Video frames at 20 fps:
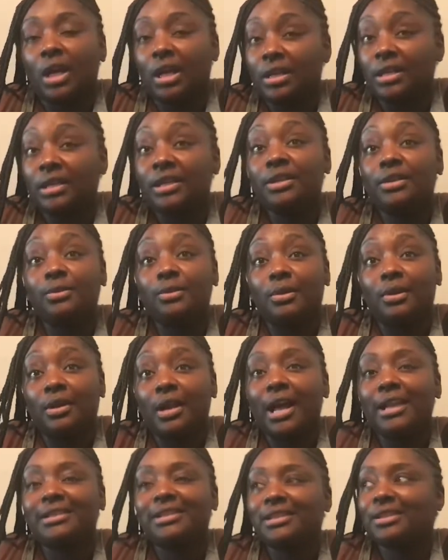I need to do all.
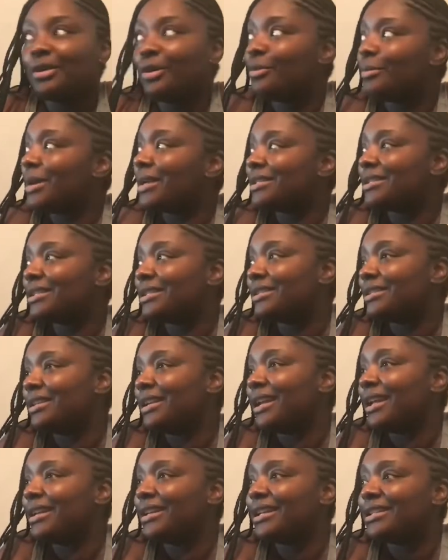I just told my sister
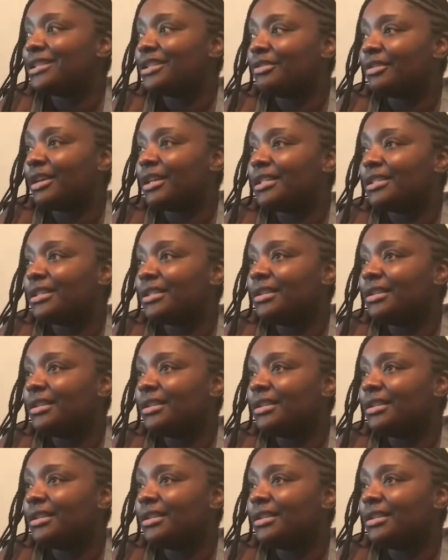that. That's crazy.